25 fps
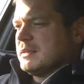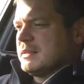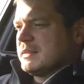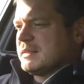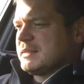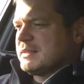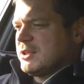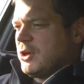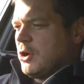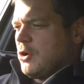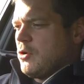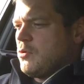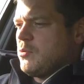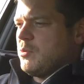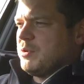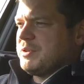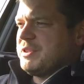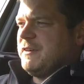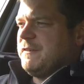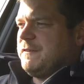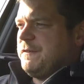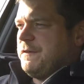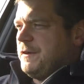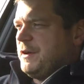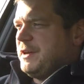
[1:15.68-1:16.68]
So the
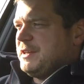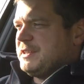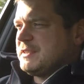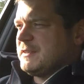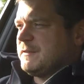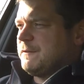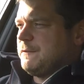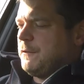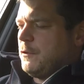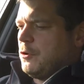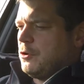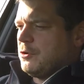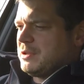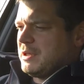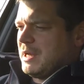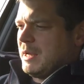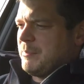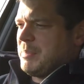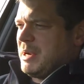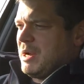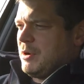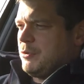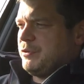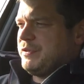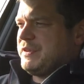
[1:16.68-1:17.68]
first thought
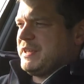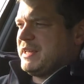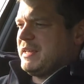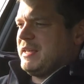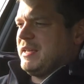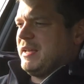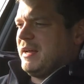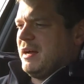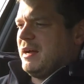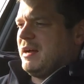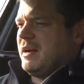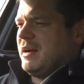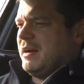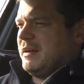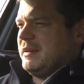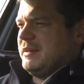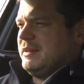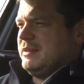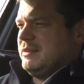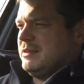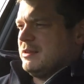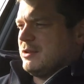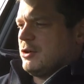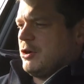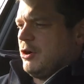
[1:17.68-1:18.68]
about the car
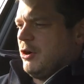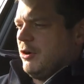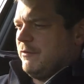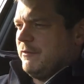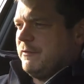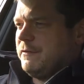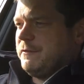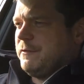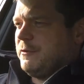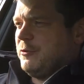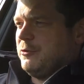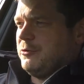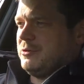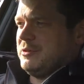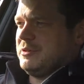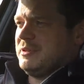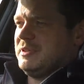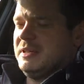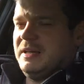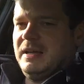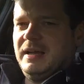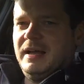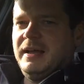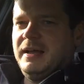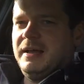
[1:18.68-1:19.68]
in comfort,
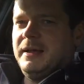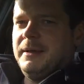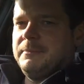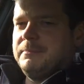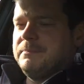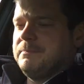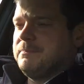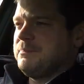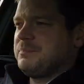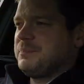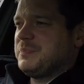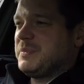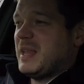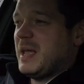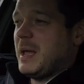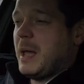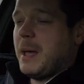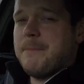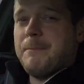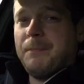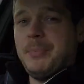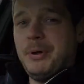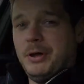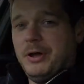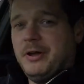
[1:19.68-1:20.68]
a
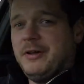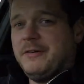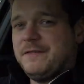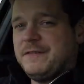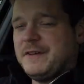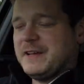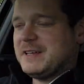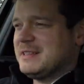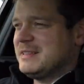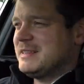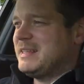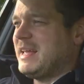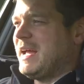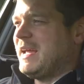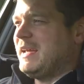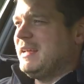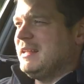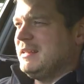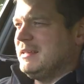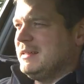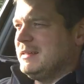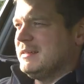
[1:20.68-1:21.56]
perfect daily.